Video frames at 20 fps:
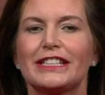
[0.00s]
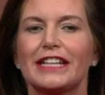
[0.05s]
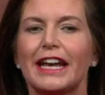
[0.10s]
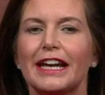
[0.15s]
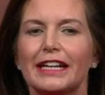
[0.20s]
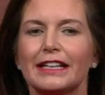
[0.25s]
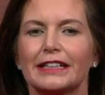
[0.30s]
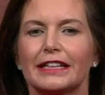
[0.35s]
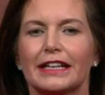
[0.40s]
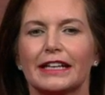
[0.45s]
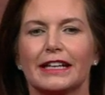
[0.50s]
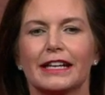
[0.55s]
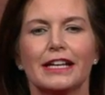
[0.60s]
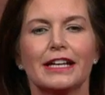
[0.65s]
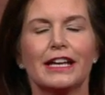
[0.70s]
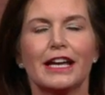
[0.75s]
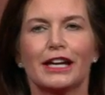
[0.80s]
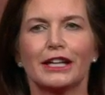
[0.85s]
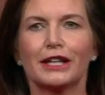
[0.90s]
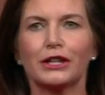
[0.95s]
daily,
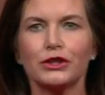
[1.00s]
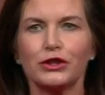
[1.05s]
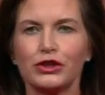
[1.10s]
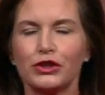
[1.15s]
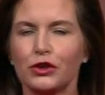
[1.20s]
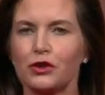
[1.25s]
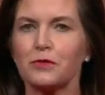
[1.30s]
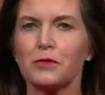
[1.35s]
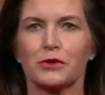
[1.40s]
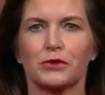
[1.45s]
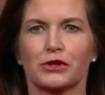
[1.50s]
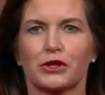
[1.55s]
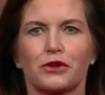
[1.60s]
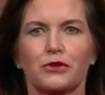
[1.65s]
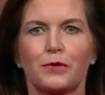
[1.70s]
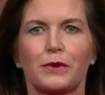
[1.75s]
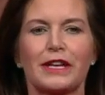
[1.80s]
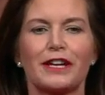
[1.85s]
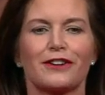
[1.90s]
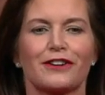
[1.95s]
and consumers are
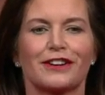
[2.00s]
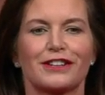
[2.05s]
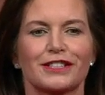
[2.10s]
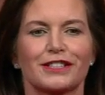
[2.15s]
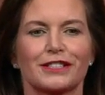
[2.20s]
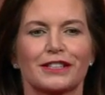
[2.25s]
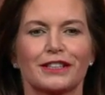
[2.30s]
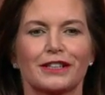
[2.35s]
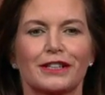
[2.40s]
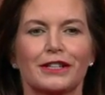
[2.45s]
the winners.